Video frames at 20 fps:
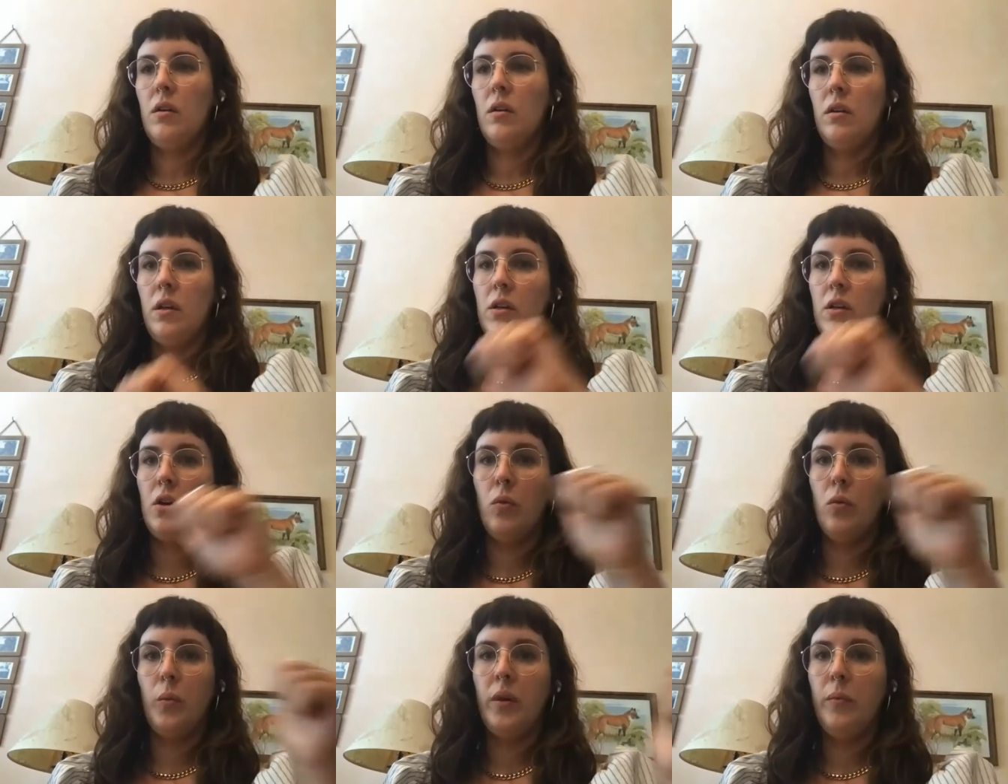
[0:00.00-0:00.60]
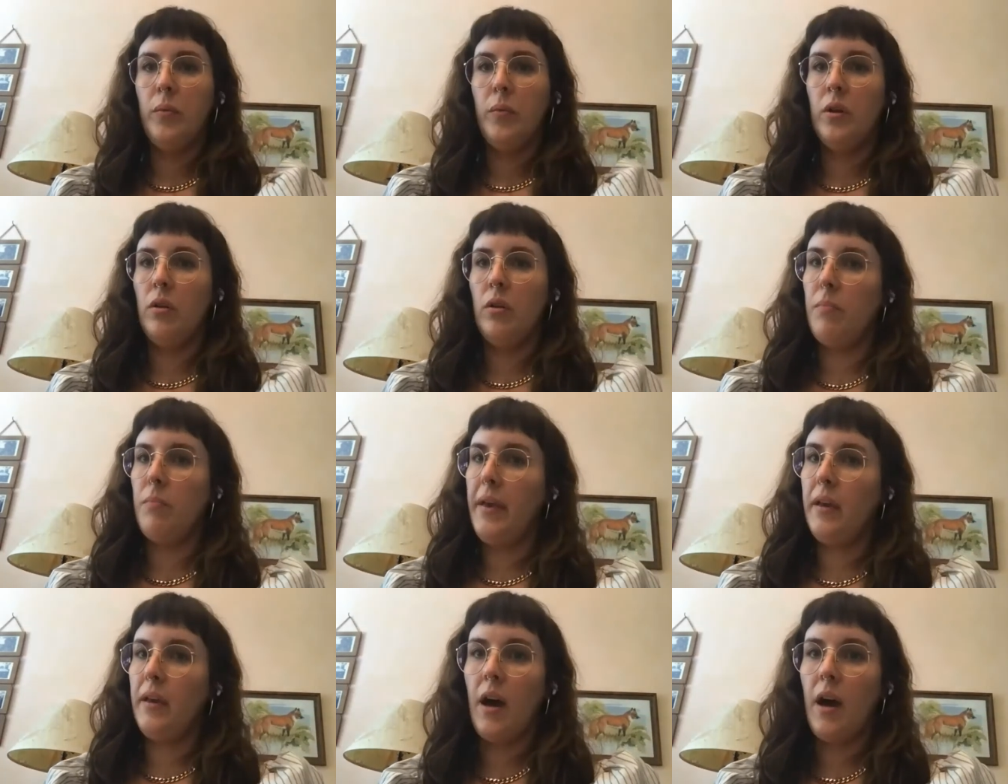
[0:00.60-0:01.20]
We will
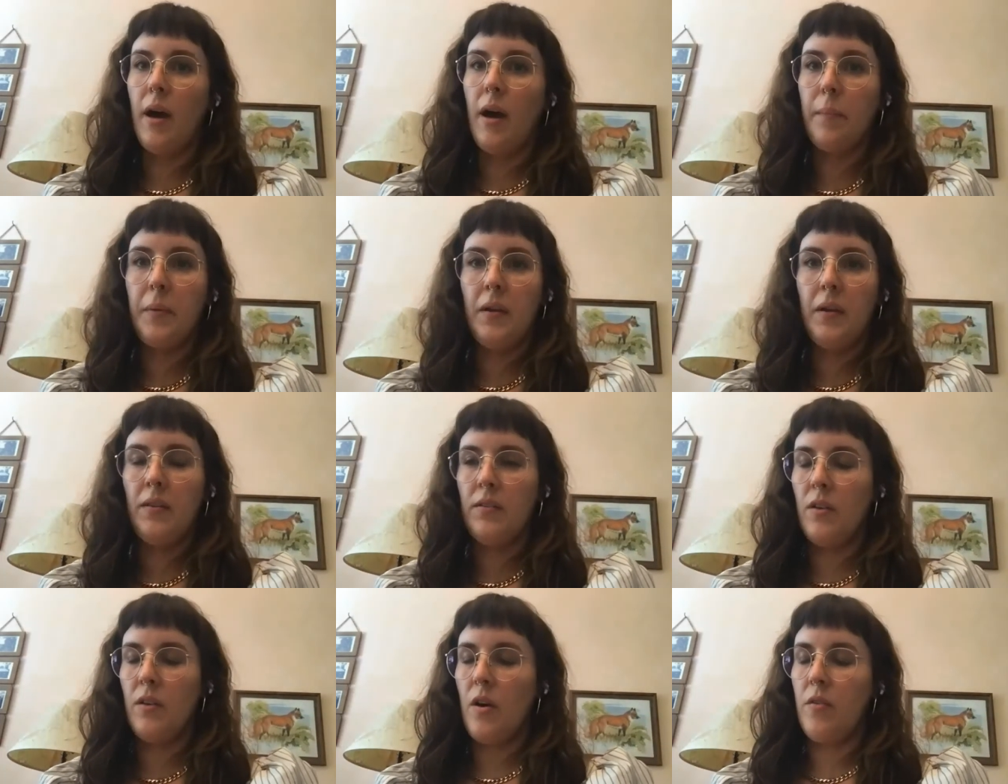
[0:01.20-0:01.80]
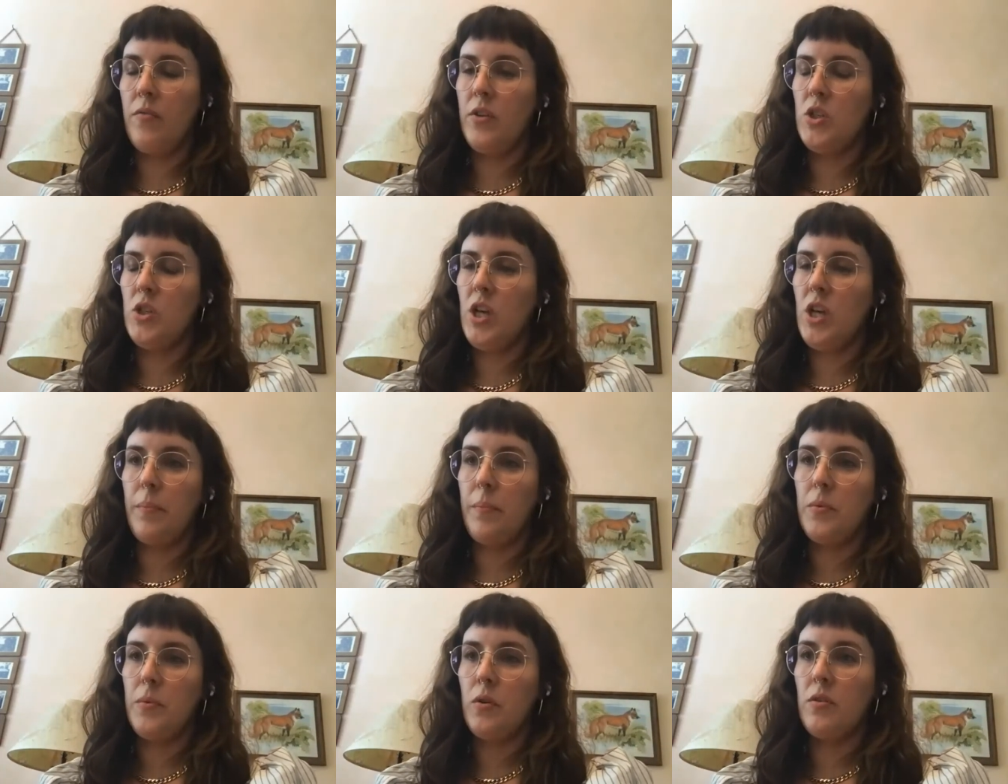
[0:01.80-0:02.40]
make copies of the
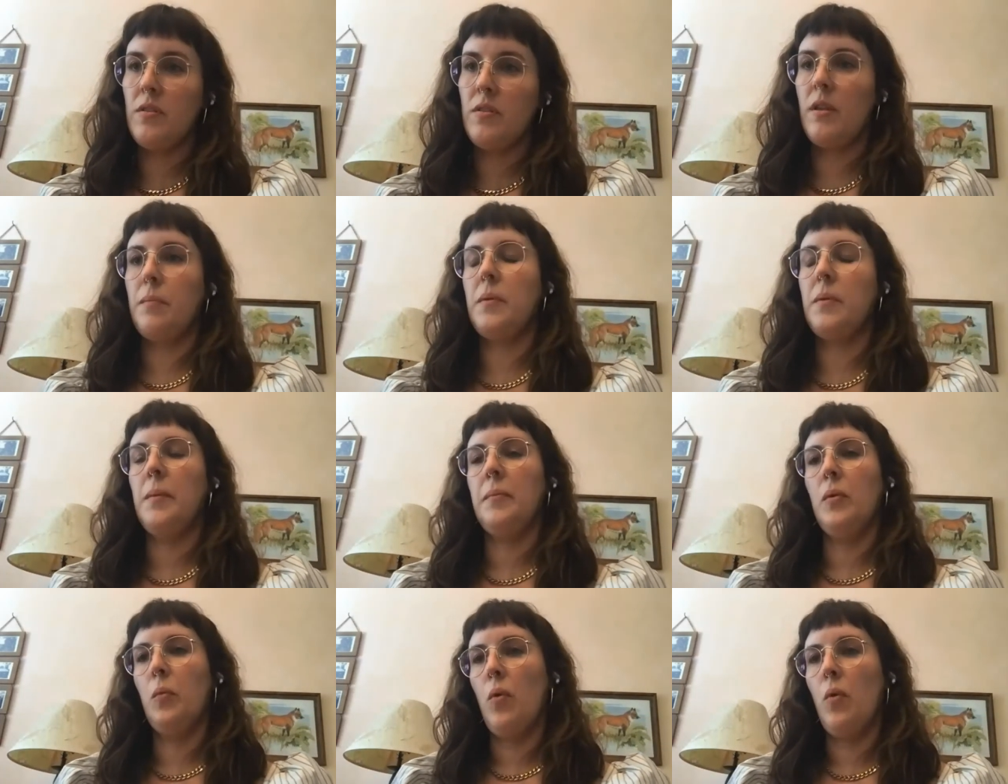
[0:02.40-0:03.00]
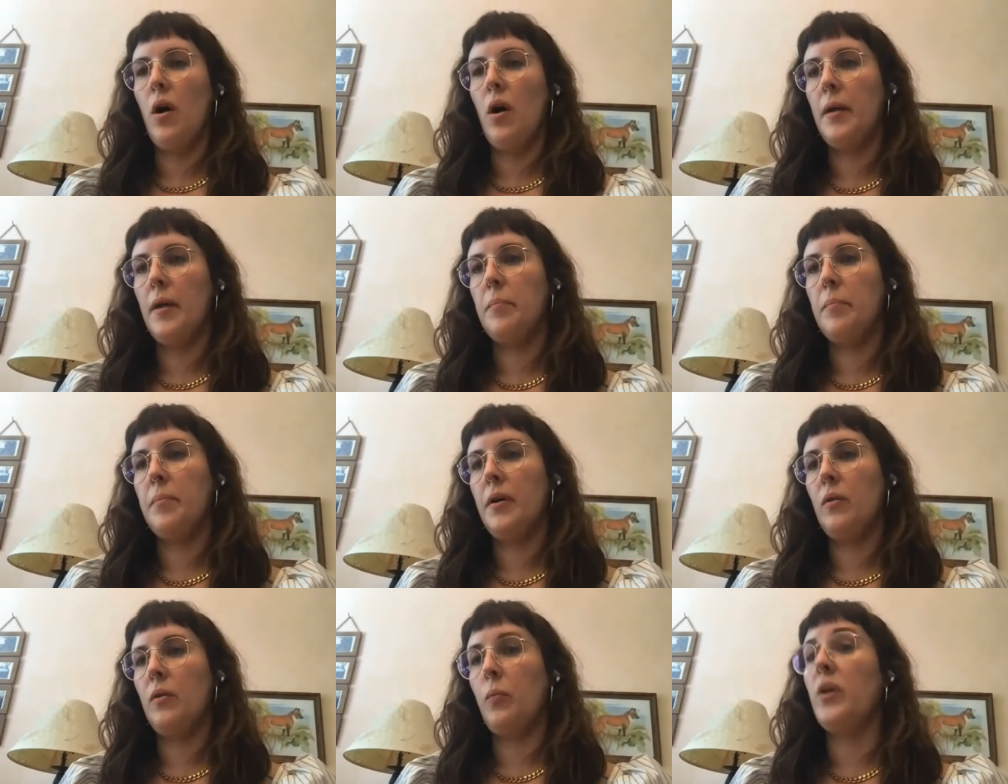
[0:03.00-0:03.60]
chapters that people want,
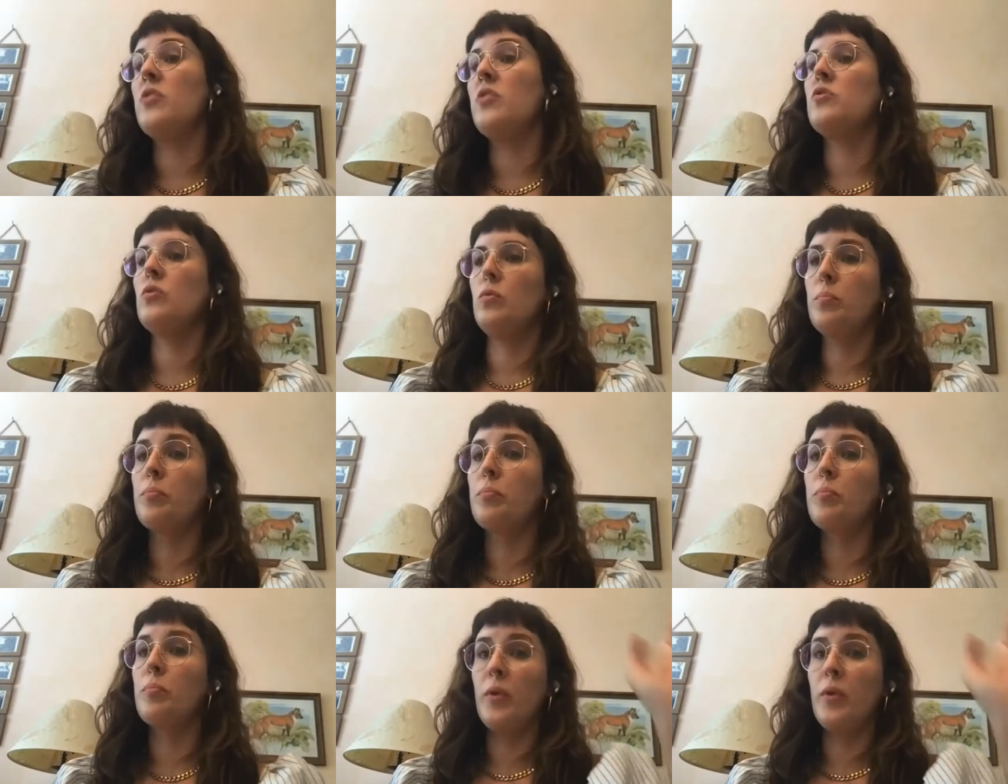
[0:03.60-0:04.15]
but we do